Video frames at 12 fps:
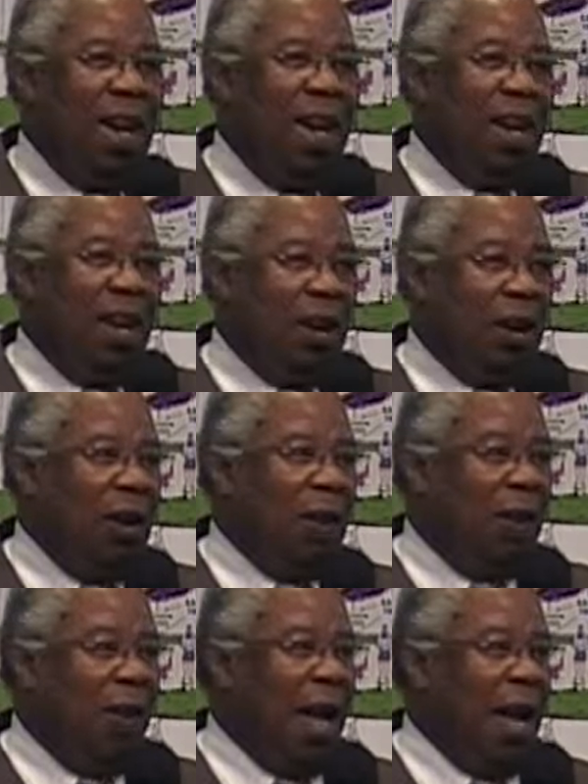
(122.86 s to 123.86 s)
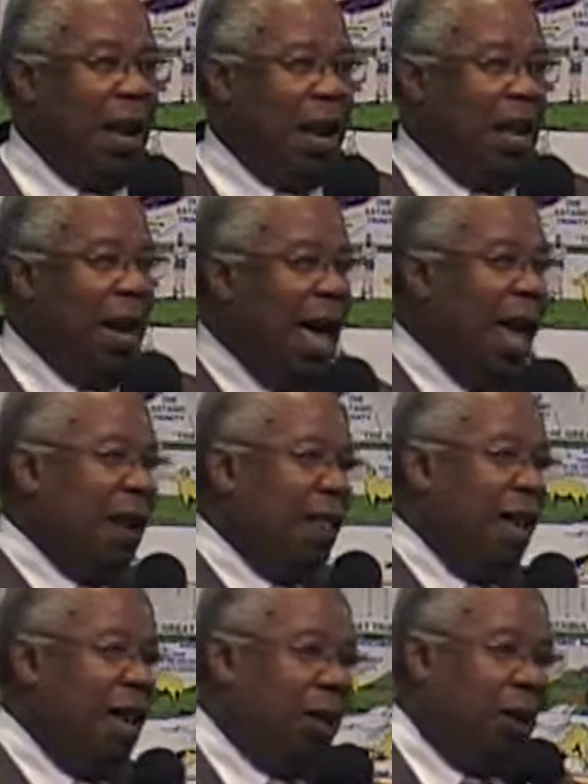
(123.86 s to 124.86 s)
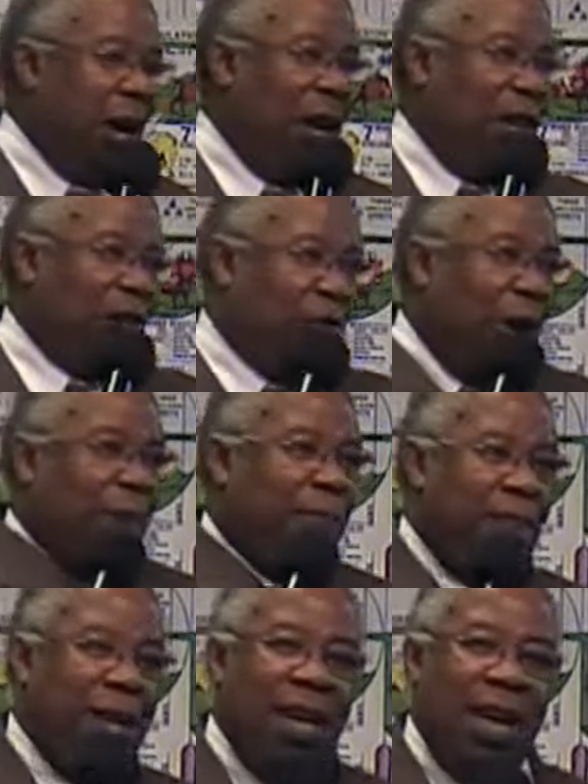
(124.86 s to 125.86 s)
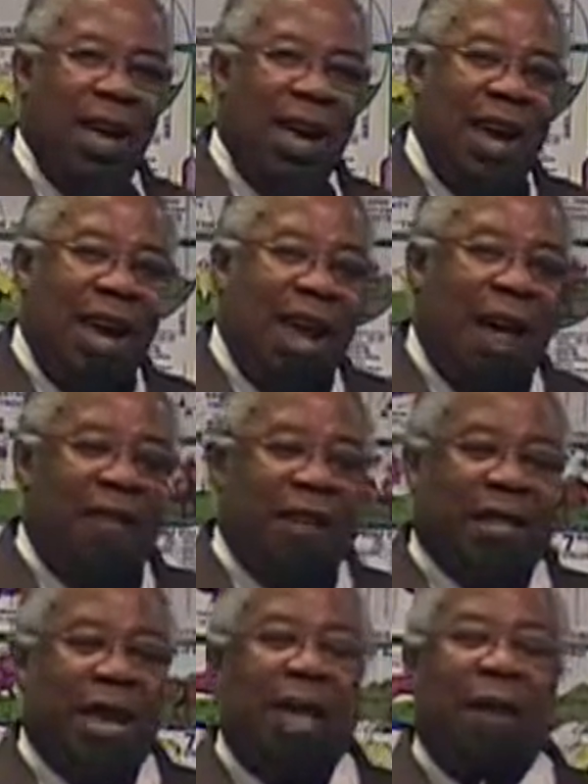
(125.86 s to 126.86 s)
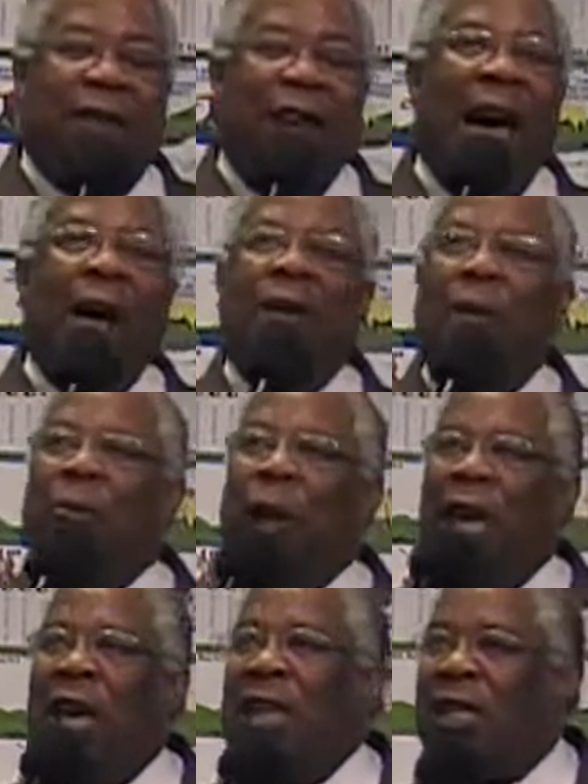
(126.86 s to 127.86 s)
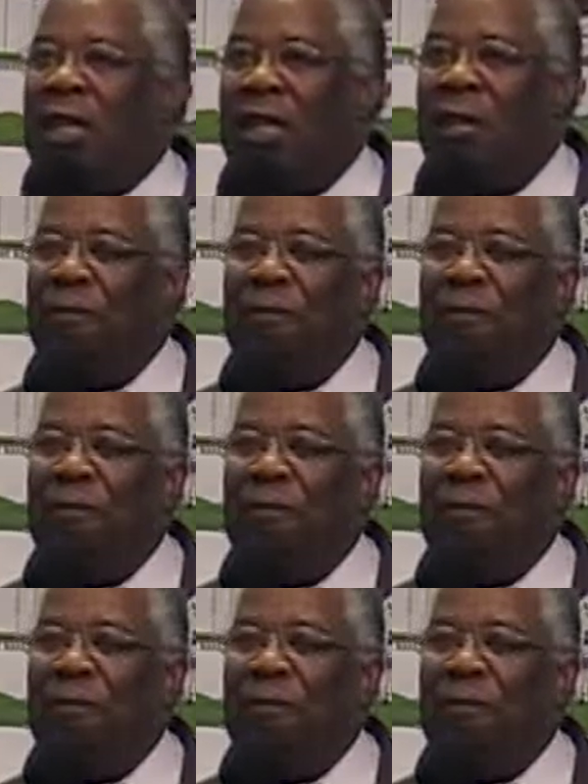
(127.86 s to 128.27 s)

they couldn't find any land, and they took a little trip. And they said they found a place,